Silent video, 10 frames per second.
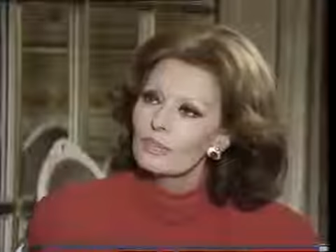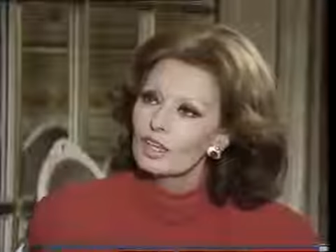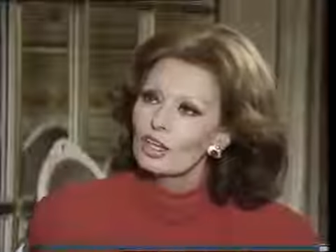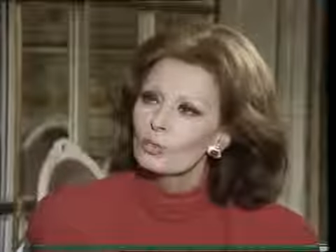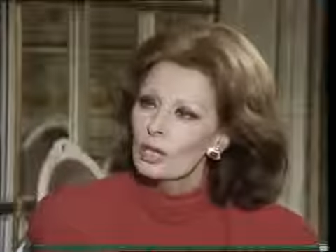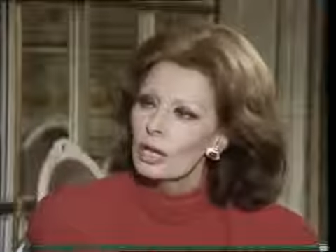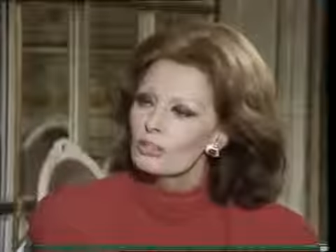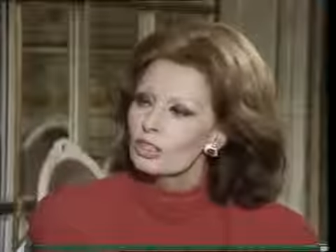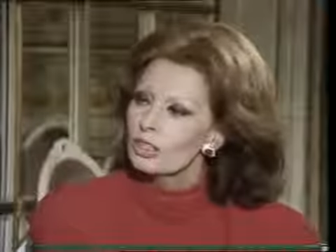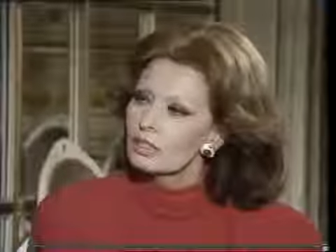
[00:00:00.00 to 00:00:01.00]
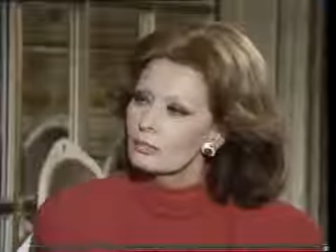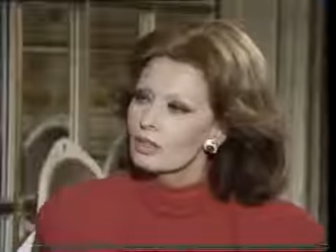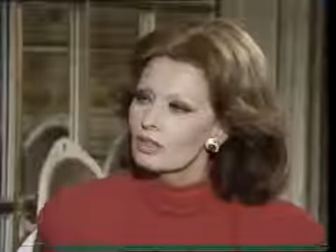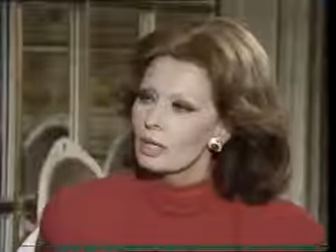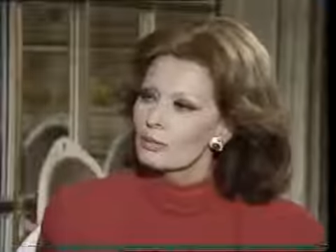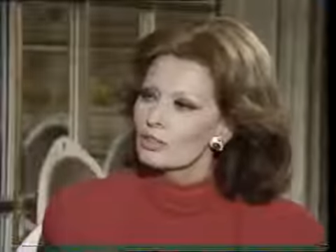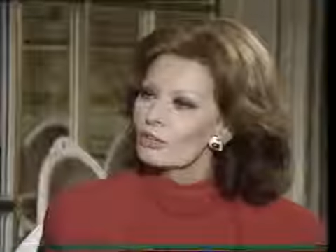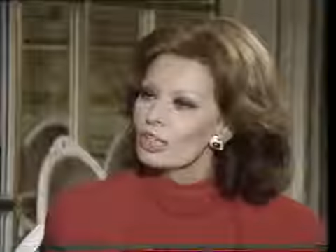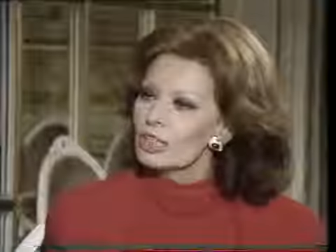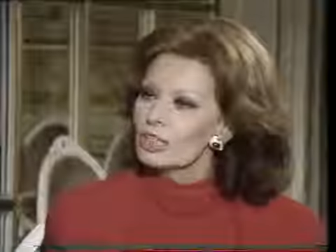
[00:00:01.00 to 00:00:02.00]
Not when I was little, because I was
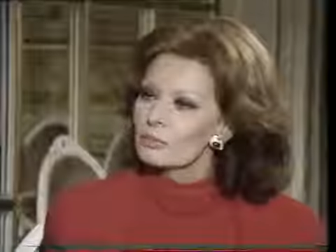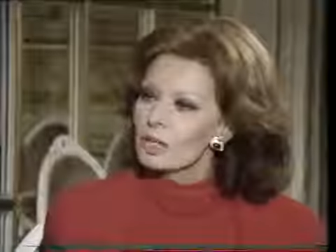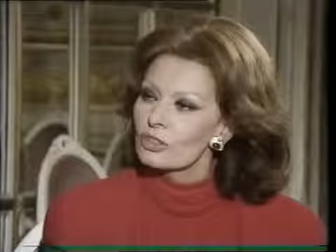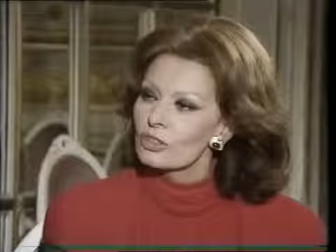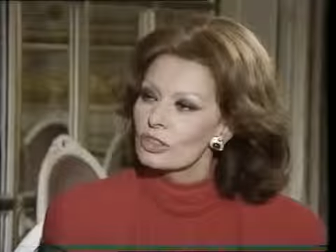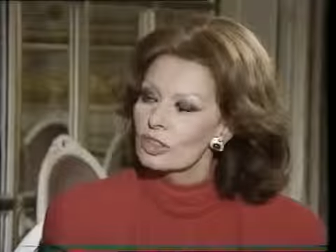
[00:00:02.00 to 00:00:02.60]
not eating much.